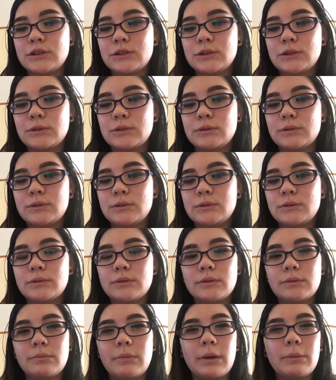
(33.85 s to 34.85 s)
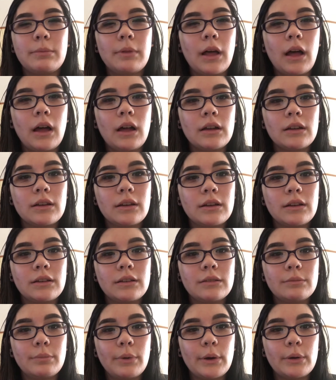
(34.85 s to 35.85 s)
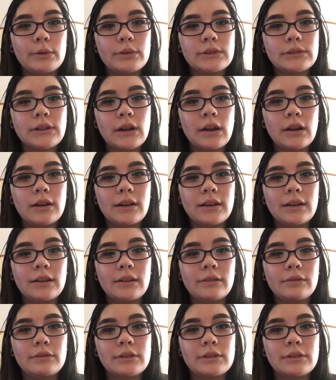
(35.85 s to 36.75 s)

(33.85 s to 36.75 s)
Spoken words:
to my blog post on it,